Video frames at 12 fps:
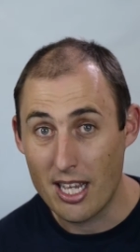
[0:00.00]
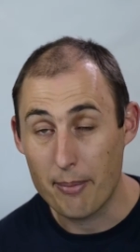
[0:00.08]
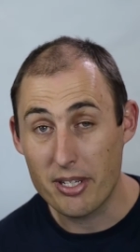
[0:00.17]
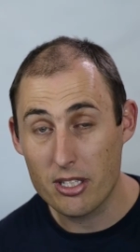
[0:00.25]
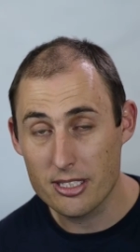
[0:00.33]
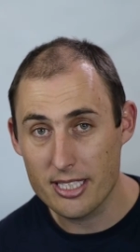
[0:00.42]
And
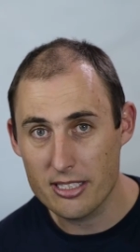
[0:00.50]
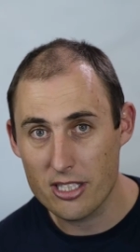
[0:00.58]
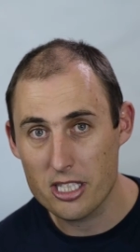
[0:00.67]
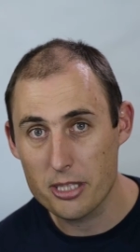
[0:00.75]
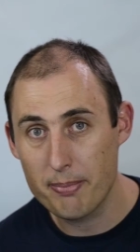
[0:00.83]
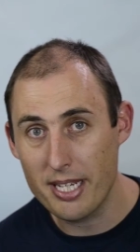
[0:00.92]
because they're
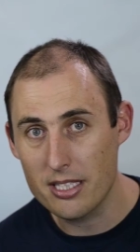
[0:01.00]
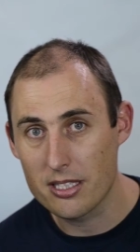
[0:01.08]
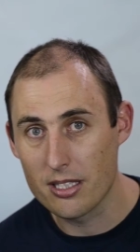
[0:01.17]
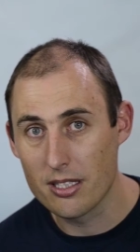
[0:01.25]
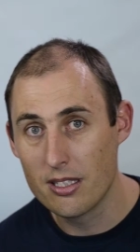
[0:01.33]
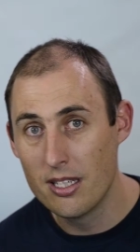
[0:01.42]
so
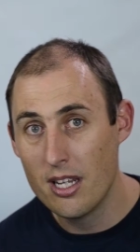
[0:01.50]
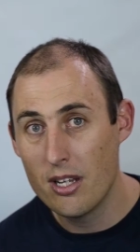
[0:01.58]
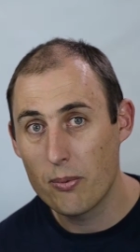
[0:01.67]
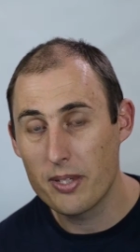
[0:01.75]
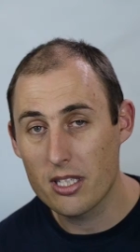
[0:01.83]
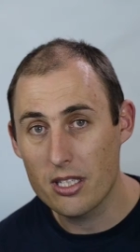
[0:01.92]
special,
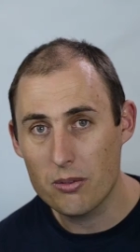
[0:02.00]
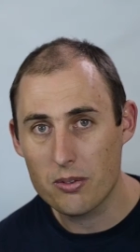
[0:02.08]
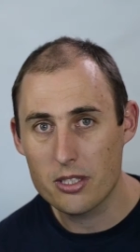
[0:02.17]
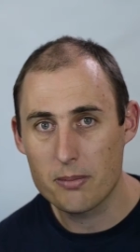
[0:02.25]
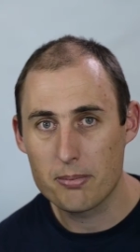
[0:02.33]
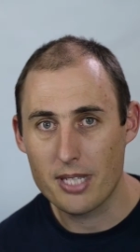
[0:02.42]
we don't
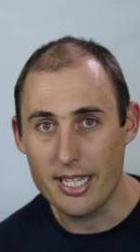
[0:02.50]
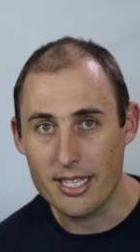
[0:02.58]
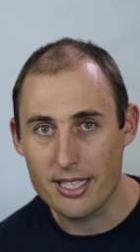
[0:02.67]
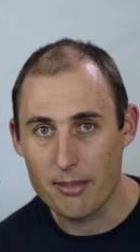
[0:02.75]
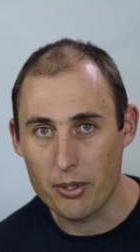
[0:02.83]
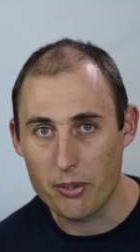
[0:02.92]
want to
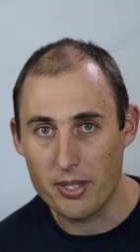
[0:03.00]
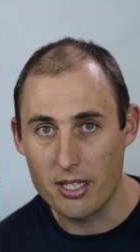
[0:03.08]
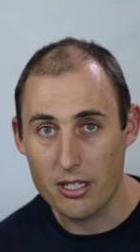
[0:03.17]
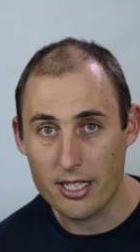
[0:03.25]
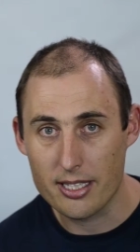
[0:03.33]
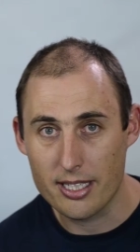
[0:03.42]
break them when we
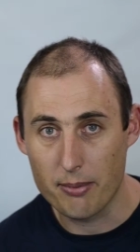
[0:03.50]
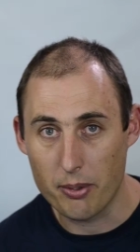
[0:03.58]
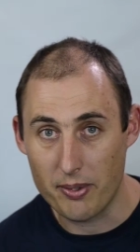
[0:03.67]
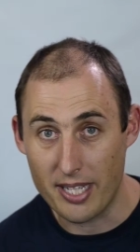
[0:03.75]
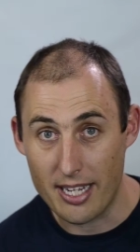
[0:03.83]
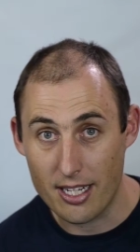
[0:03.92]
look at them,
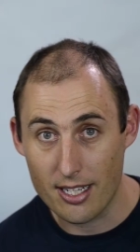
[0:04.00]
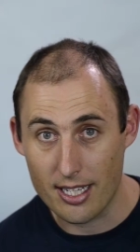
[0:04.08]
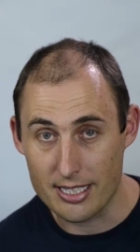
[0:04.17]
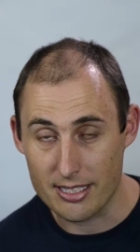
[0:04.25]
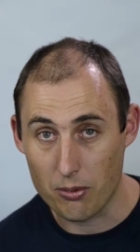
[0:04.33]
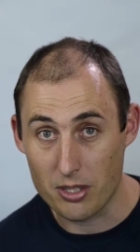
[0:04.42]
when we
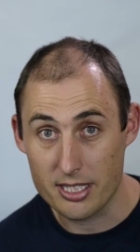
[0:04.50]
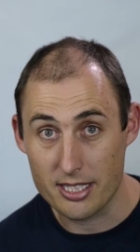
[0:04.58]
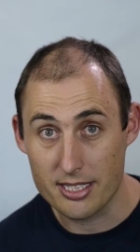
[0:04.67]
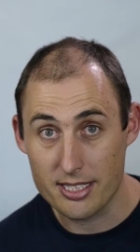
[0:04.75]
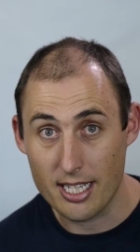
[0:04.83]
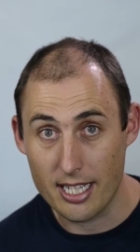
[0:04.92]
analyze what's
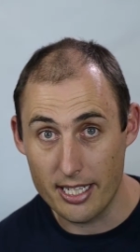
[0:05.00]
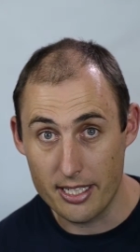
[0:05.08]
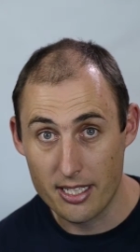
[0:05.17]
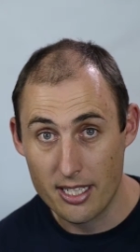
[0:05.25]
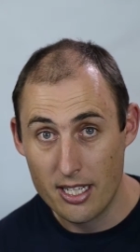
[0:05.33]
inside.